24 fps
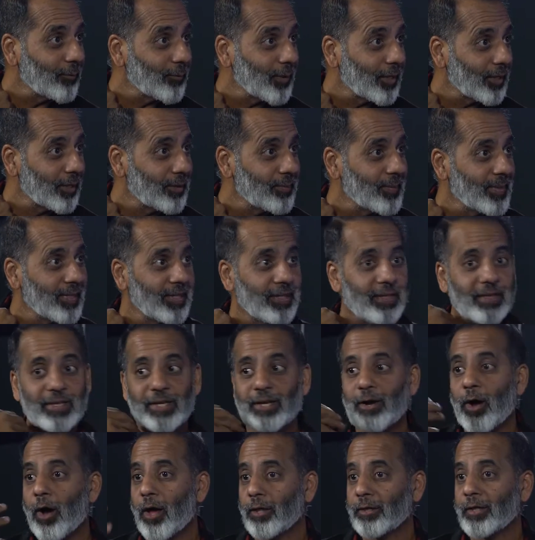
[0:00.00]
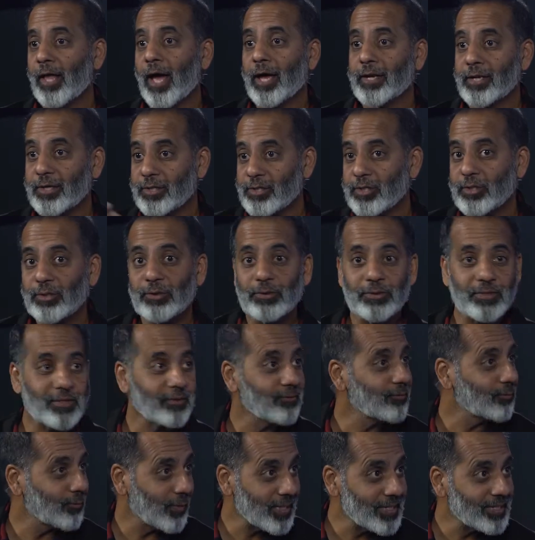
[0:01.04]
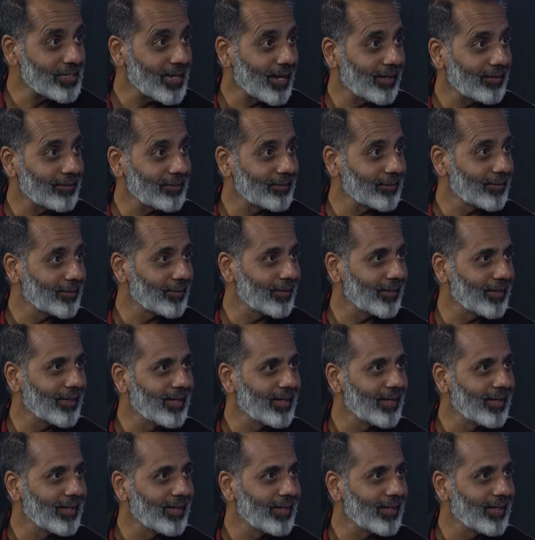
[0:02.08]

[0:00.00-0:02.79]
They mm-hmm. wanted to mm-hmm. be the online exclusive retailer, yeah.